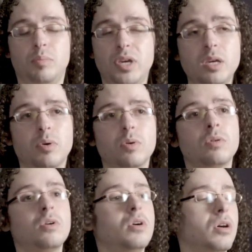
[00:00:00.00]

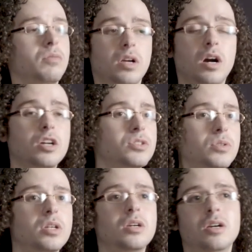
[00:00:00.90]
people, of a
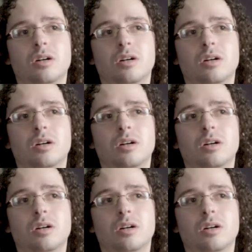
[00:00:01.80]
country,